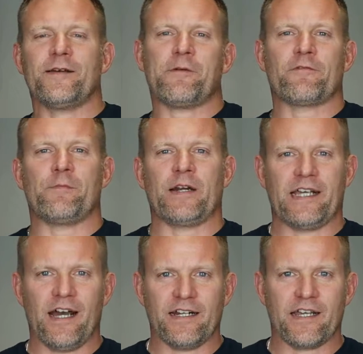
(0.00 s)
up
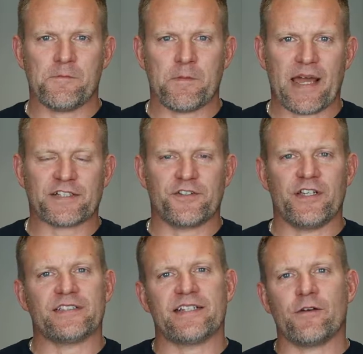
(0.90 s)
everybody, Huddy coming back to
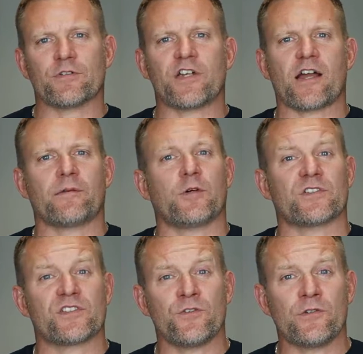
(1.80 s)
you. Today we're talking
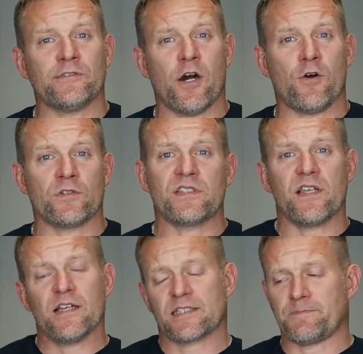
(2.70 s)
about student
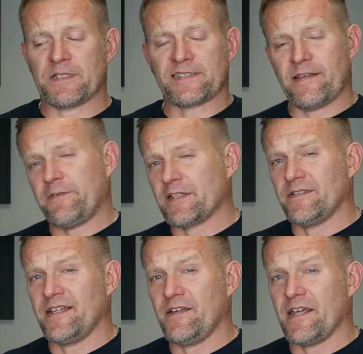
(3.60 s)
loans,
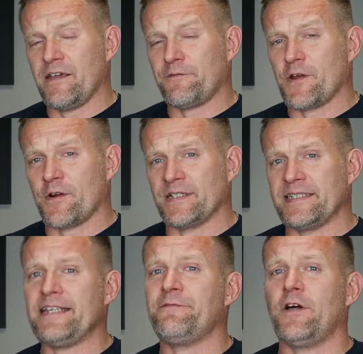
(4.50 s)
specifically if they're in
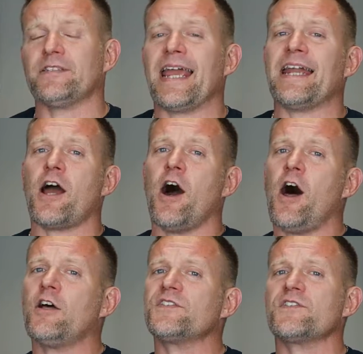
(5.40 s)
default, and
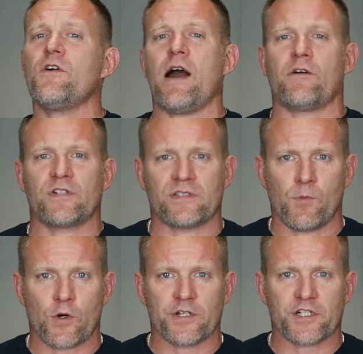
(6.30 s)
also how does a
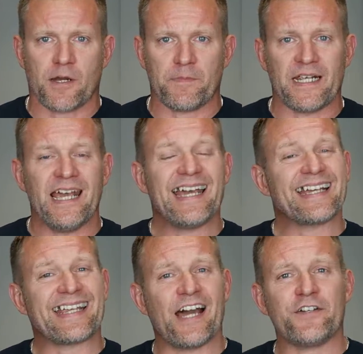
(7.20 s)
mortgage company
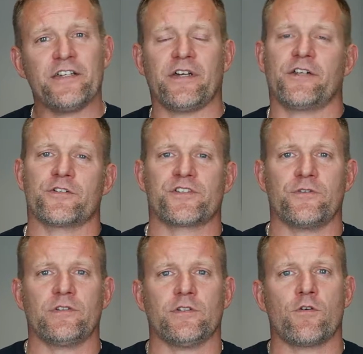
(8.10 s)
calculate your
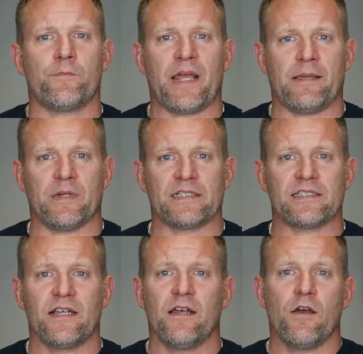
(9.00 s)
student loan
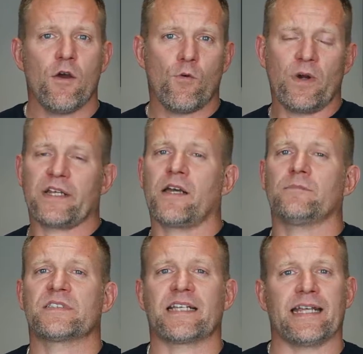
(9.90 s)
payments when it
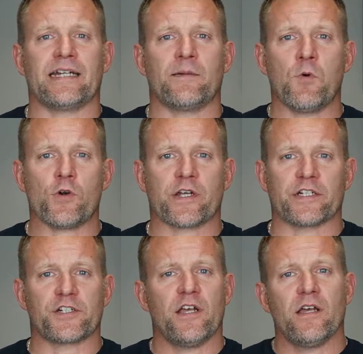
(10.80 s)
comes to getting a
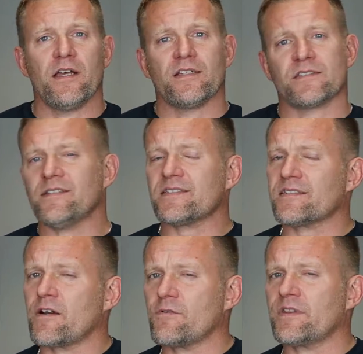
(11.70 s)
mortgage. So let's
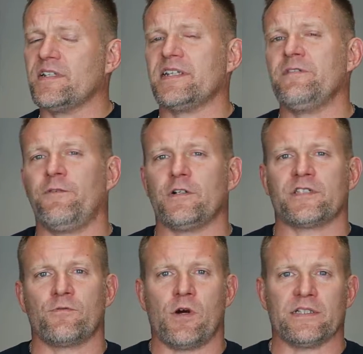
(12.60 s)
start with the
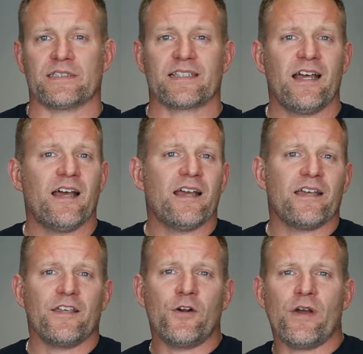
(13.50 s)
defaulted ones.
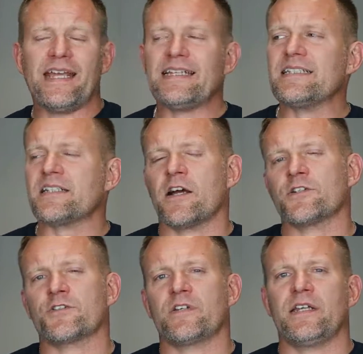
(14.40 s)
In this
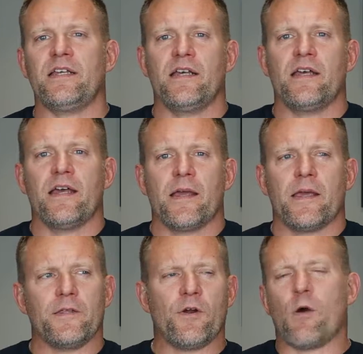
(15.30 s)
country,
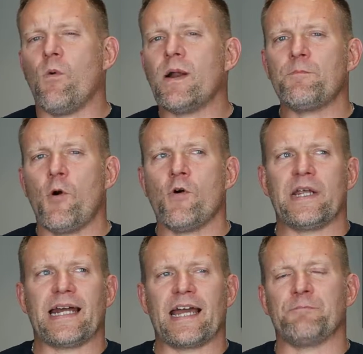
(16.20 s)
at one
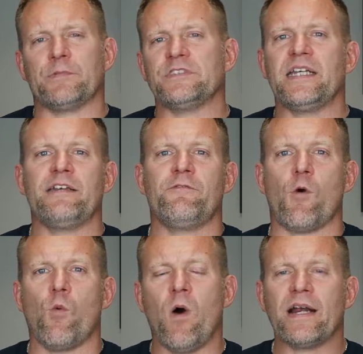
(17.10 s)
point, I believe
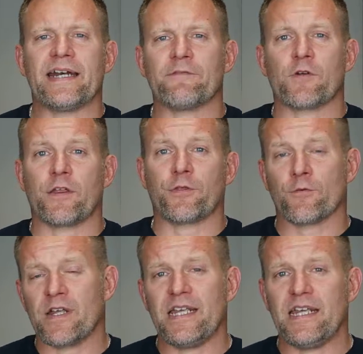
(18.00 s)
1 in every
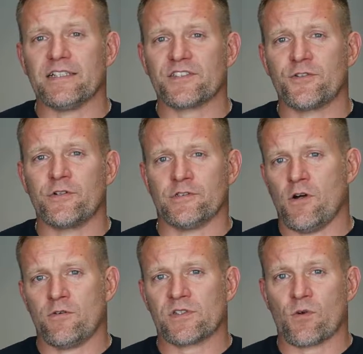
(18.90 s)
3 student
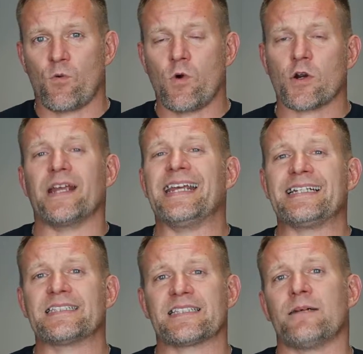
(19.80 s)
loans were
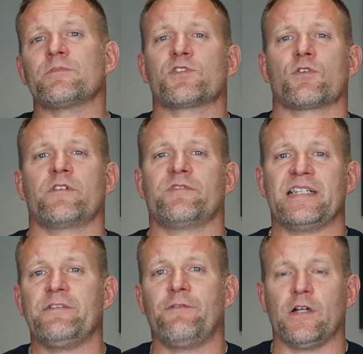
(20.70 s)
in some sort of
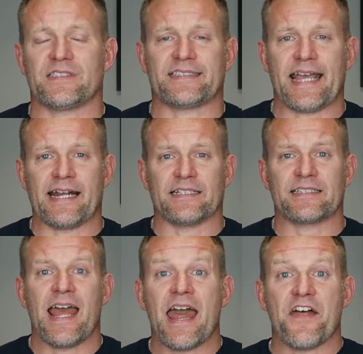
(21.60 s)
default
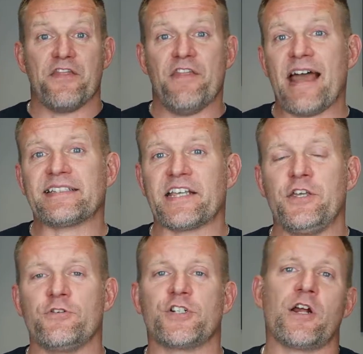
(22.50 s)
status. That's a
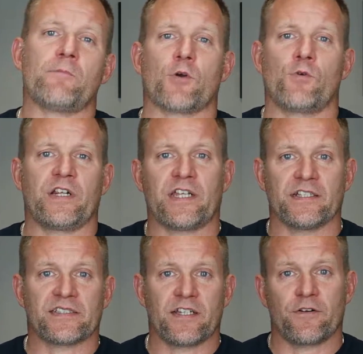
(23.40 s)
huge number when you
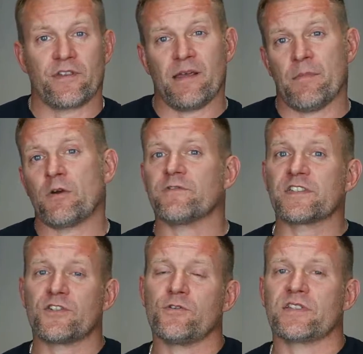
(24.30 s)
consider the amount of
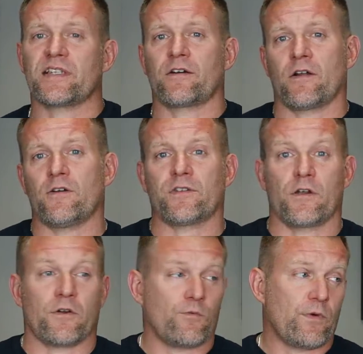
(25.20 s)
students that are out
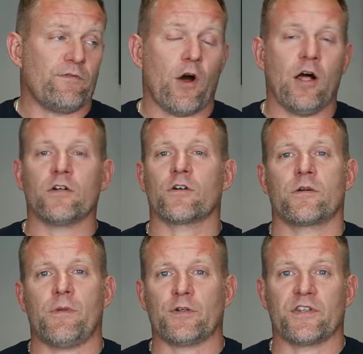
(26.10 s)
there. We've all heard
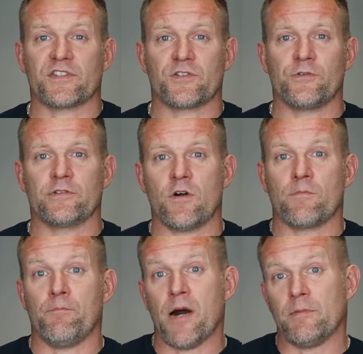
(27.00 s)
about the student
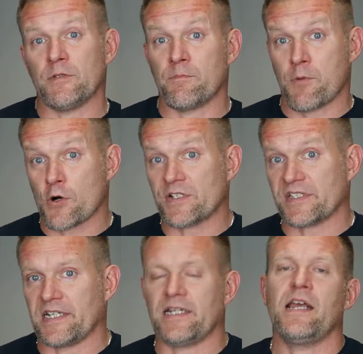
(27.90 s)
loan bubble
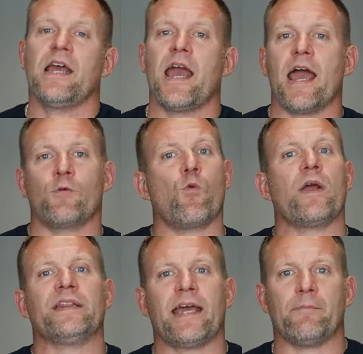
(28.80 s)
bursting and
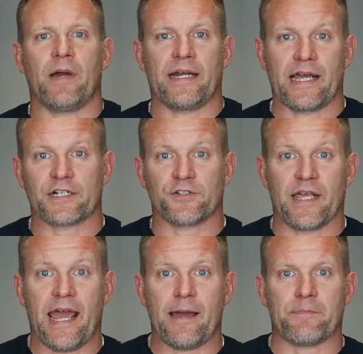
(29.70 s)
when that might
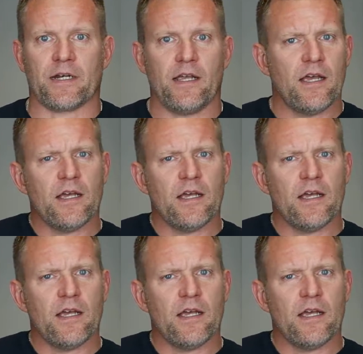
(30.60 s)
actually happen.